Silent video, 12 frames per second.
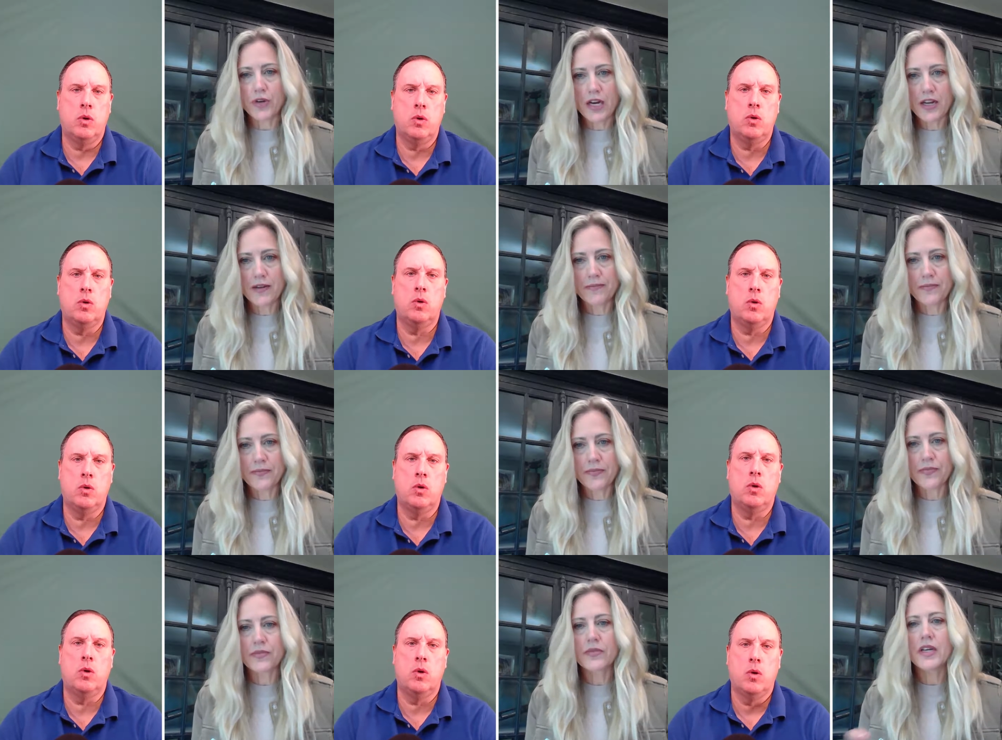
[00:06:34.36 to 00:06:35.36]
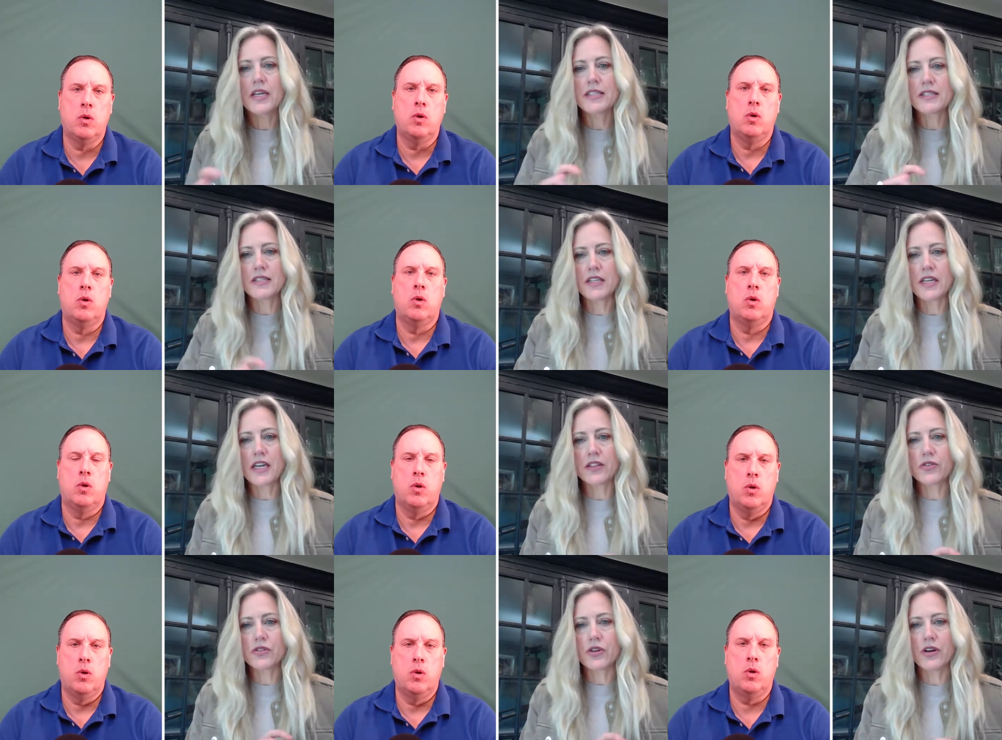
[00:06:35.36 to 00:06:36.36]
Speaker 1: running and
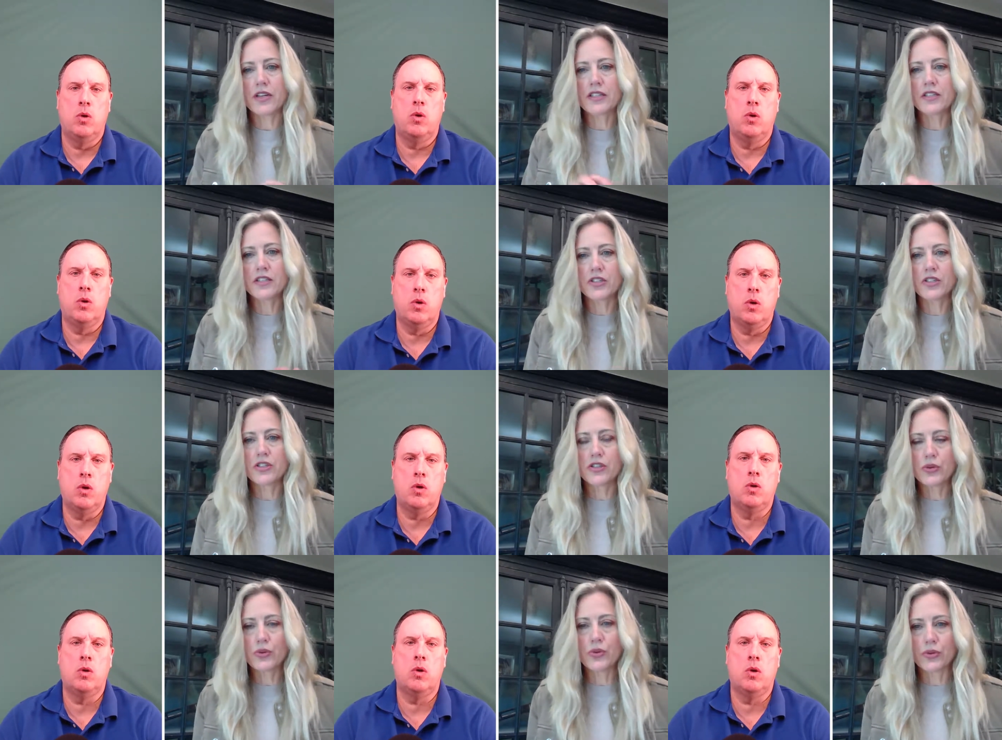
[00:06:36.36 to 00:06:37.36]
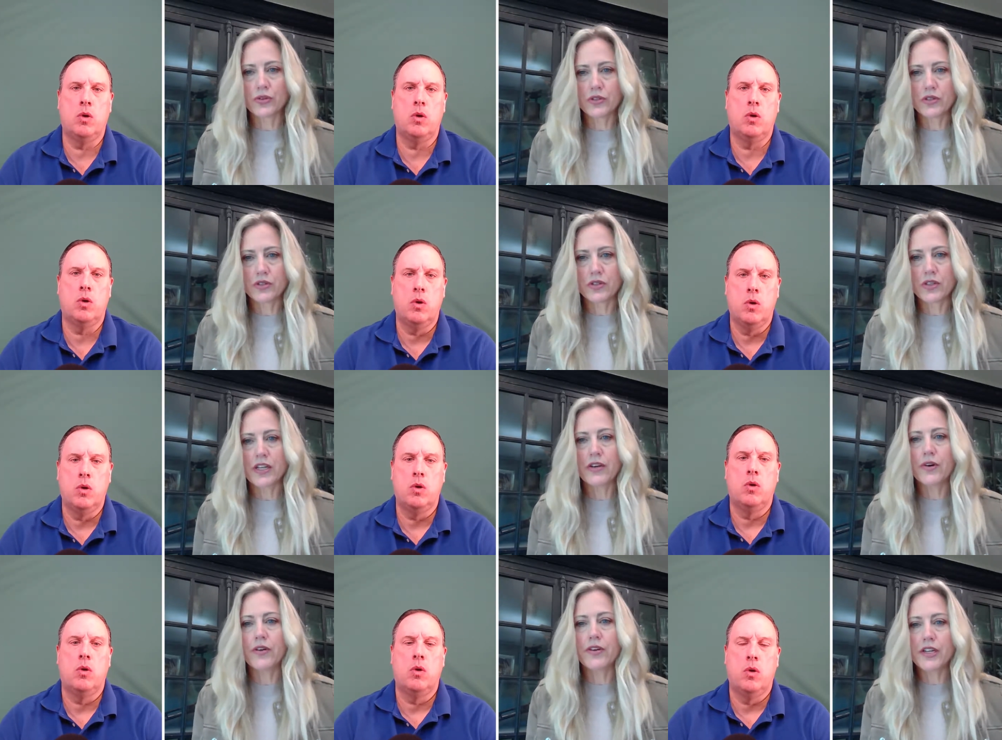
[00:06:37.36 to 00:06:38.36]
syndicate those audiences to the tools that
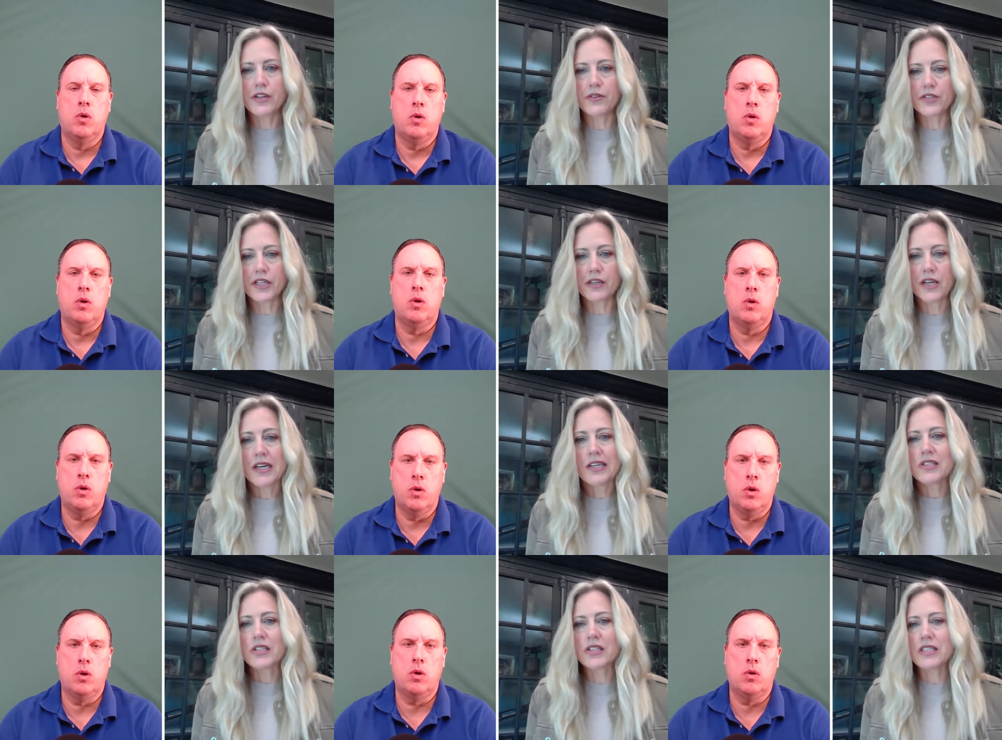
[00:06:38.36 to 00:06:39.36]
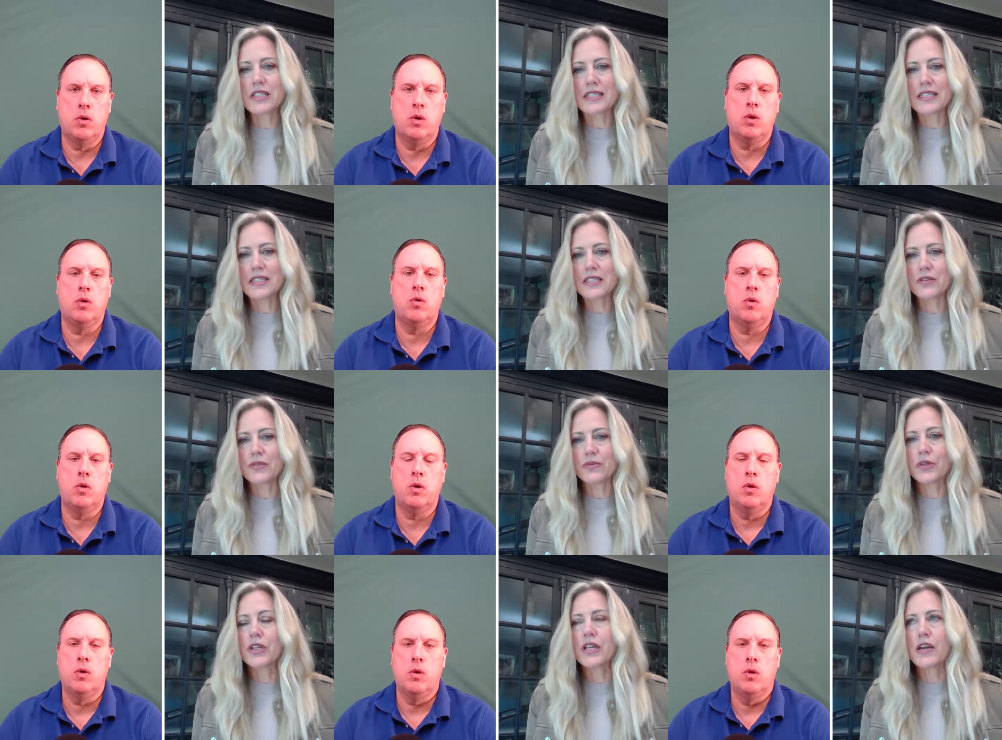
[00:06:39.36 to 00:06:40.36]
you're already using. So this is
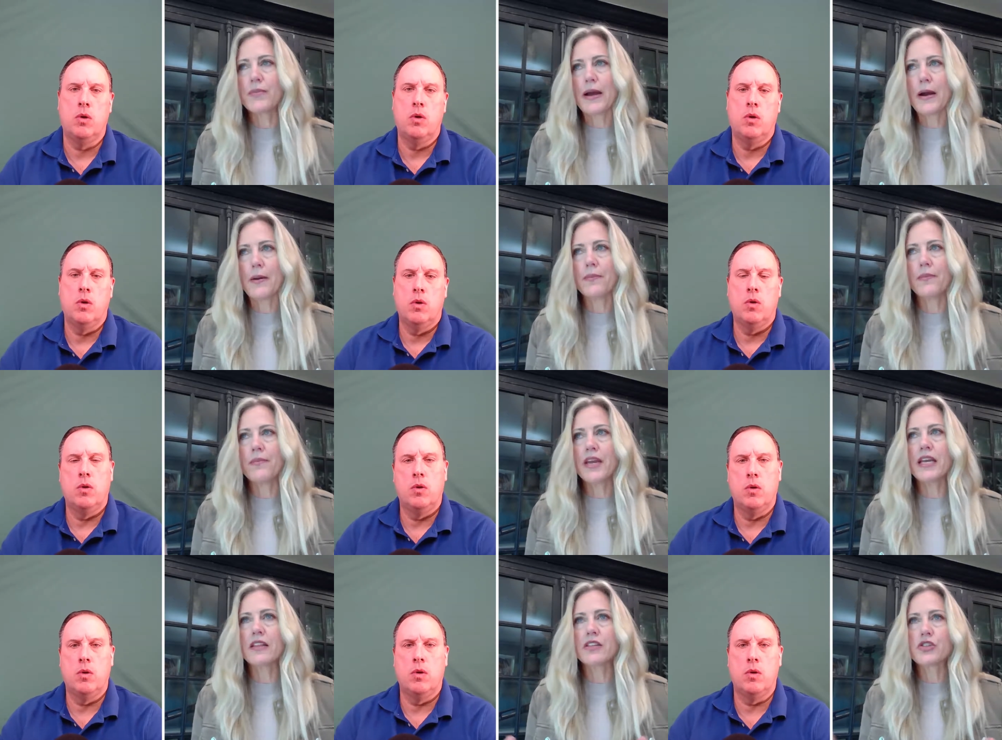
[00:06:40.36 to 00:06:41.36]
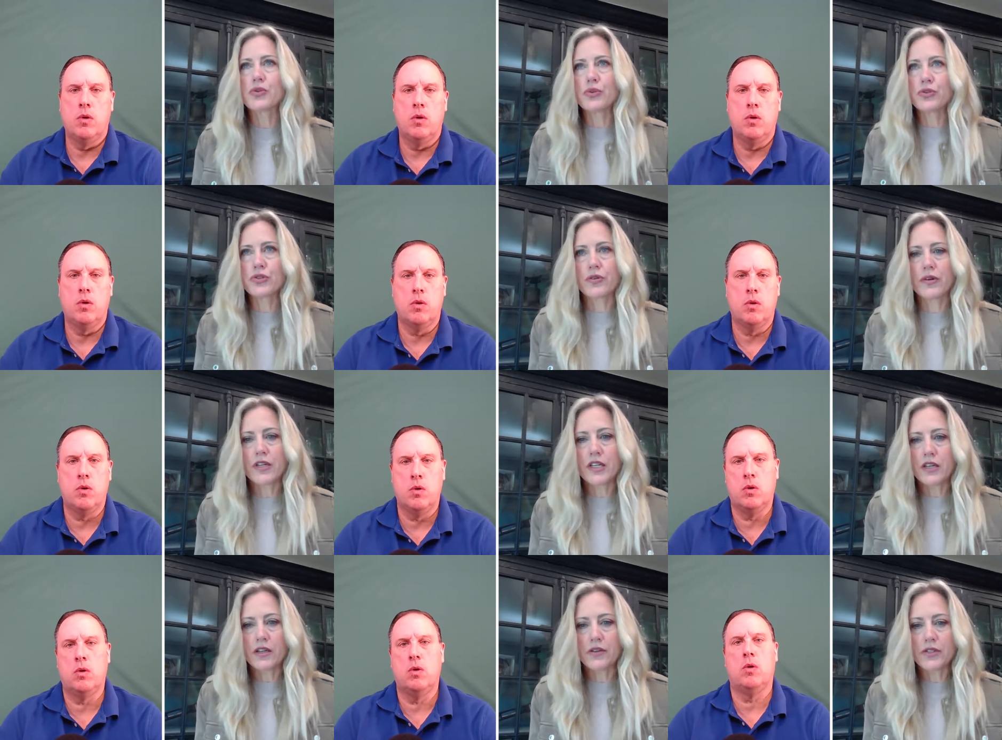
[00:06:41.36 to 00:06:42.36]
really about making the tools you're already
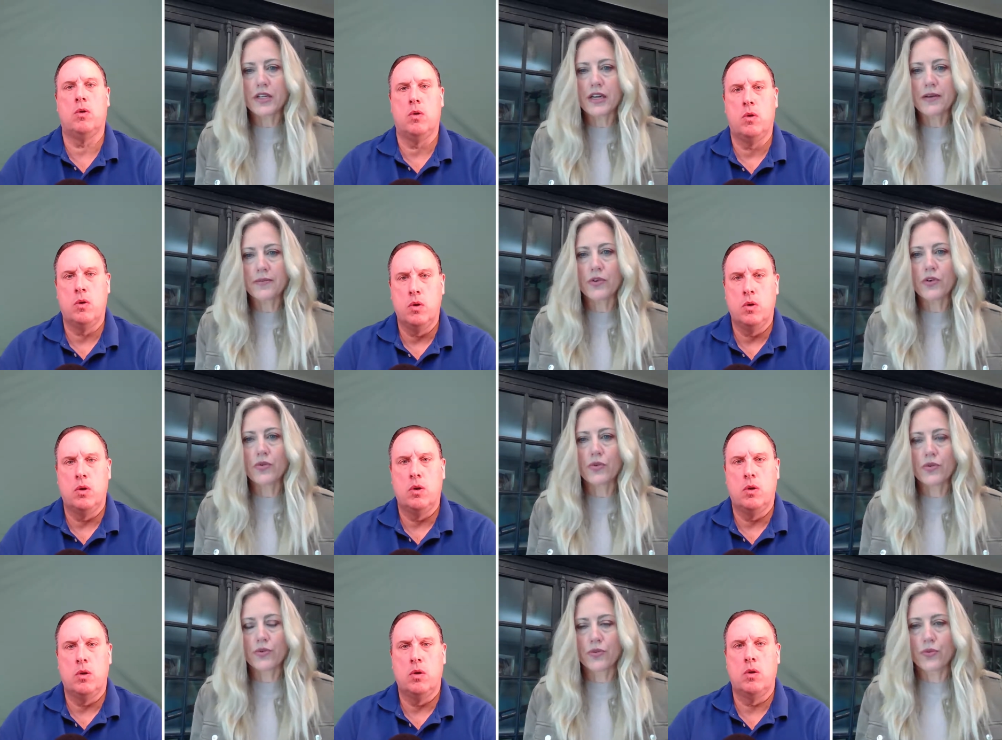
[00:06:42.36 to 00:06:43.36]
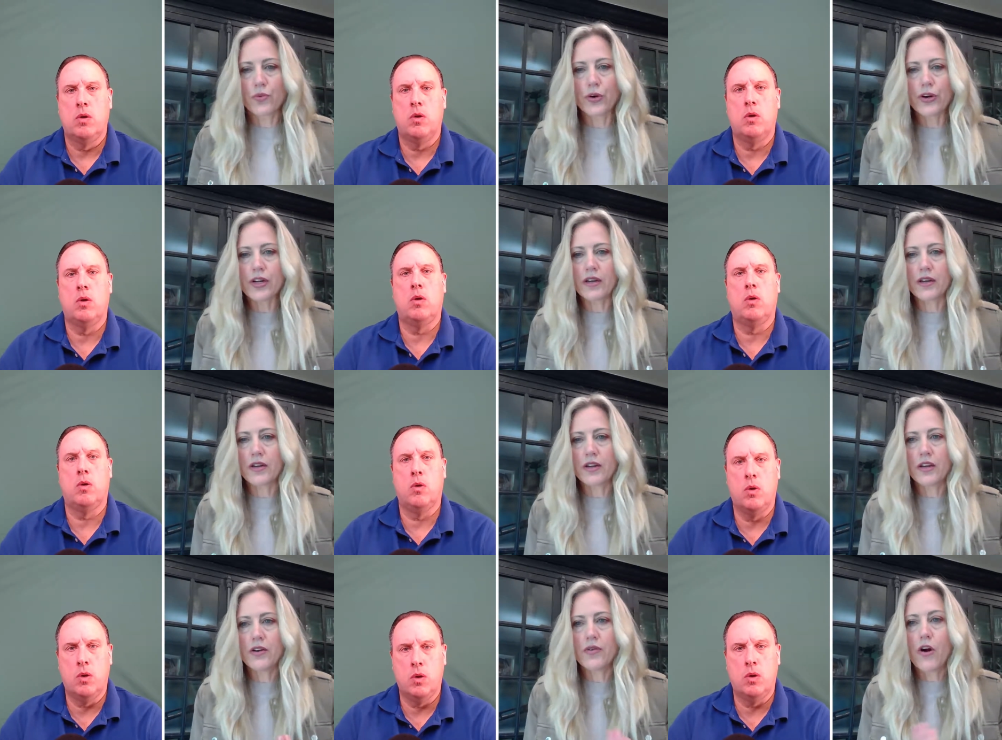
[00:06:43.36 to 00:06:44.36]
using work
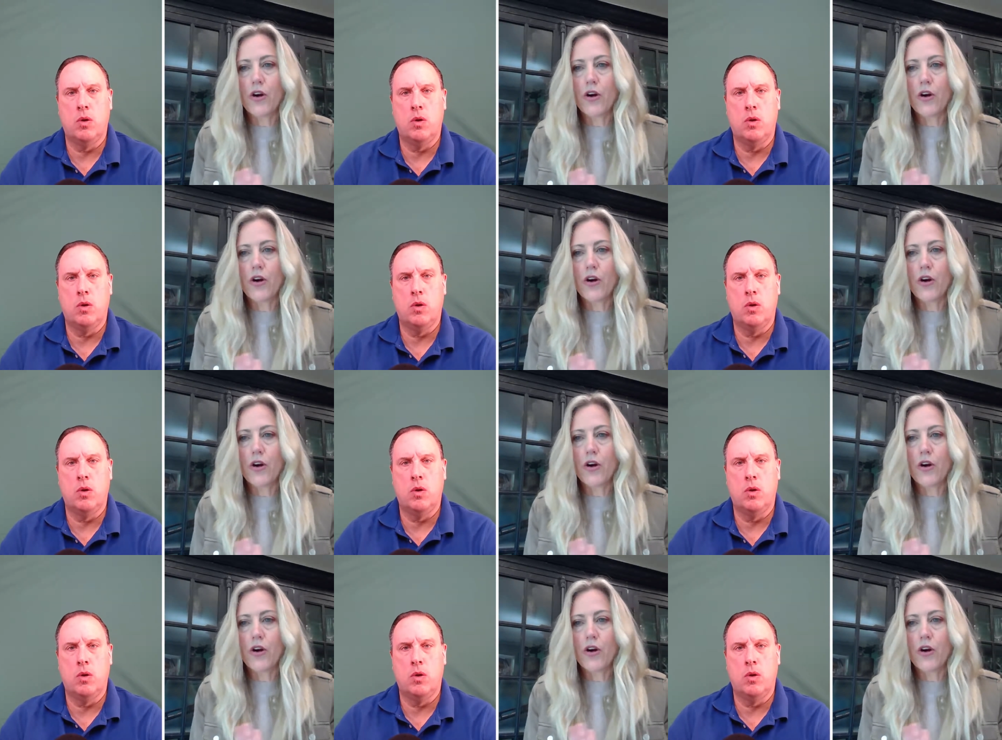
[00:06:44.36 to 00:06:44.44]
you know